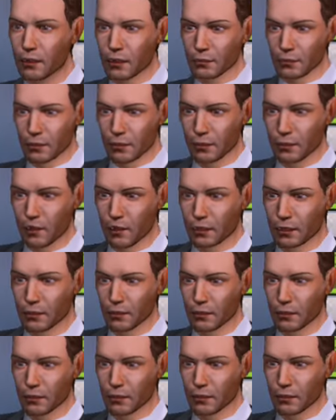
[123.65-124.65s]
I'm going
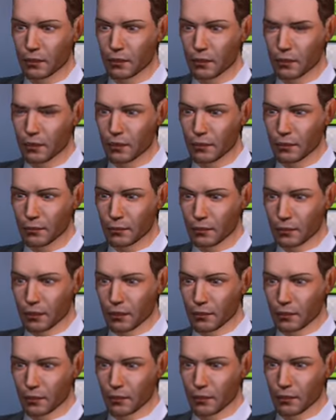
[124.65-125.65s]
to have to say off the
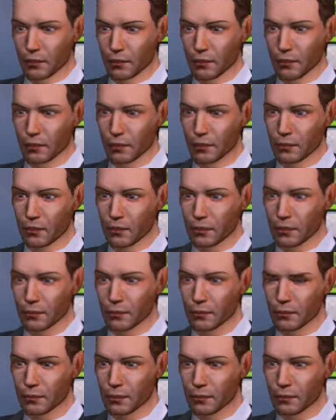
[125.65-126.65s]
top of my head, my
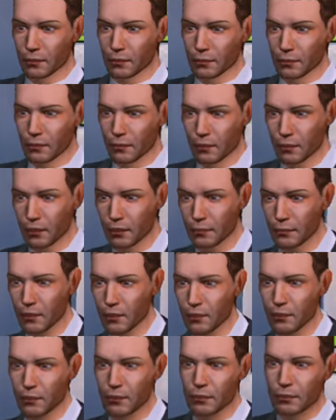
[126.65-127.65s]
New Year's
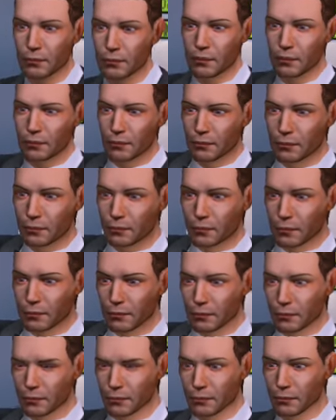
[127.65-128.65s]
resolution is to make more
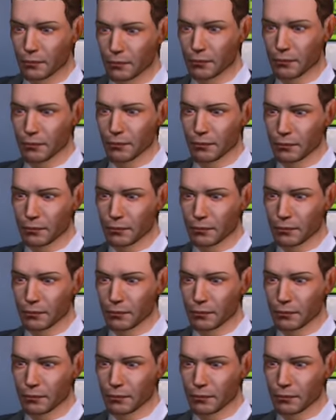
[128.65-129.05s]
high-quality